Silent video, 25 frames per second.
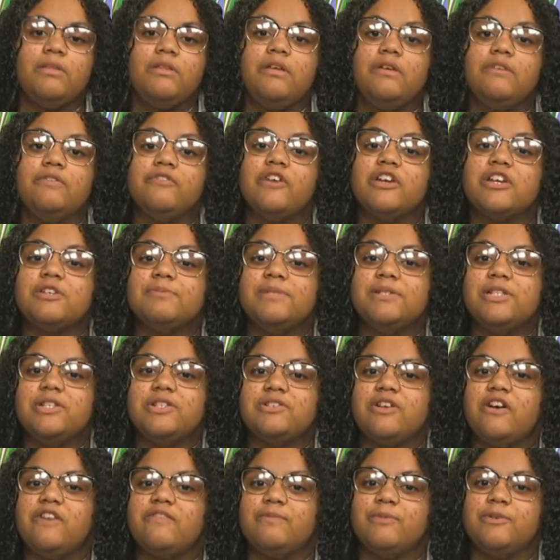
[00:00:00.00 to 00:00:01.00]
Freshmen and
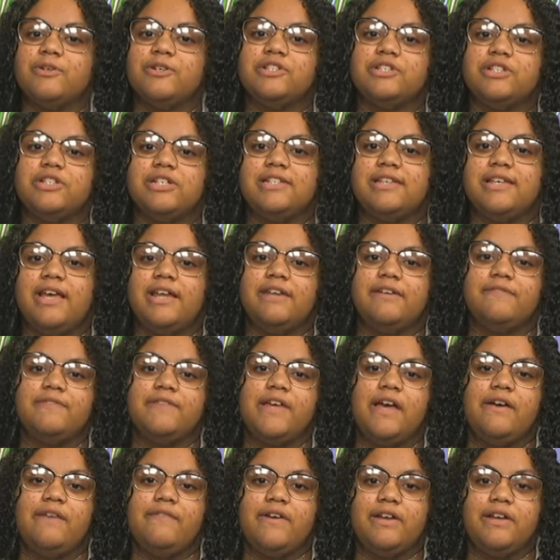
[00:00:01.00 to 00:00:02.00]
sophomores should attend if
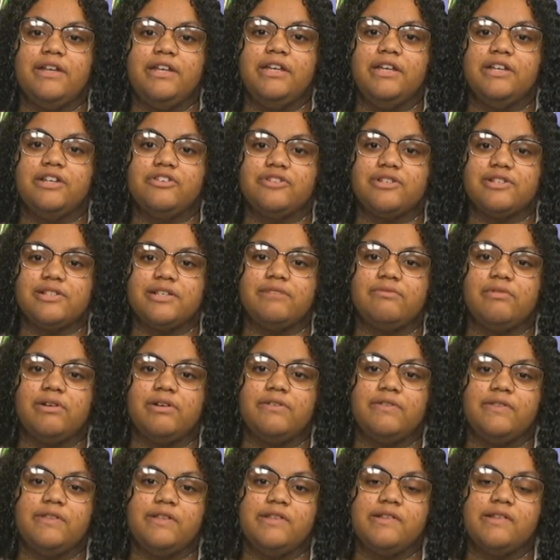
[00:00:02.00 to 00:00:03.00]
they have any interest in one
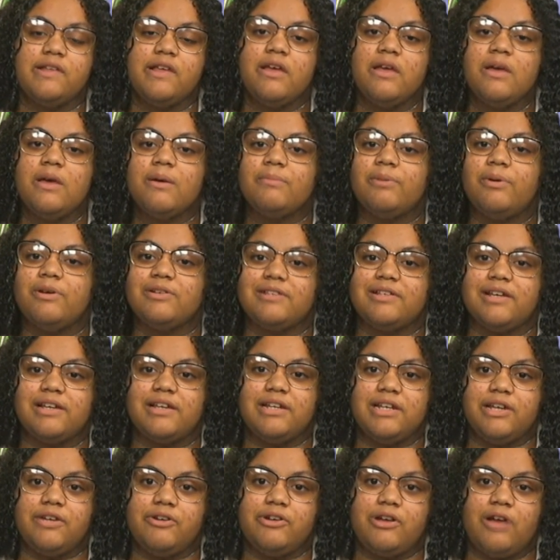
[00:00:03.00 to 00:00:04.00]
of these
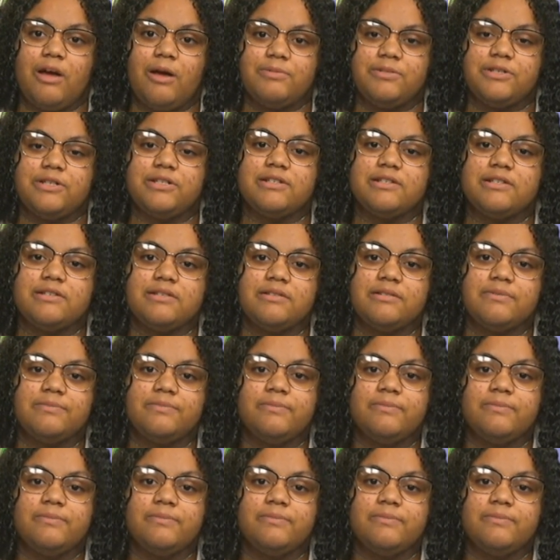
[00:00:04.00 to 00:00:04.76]
post-secondary options.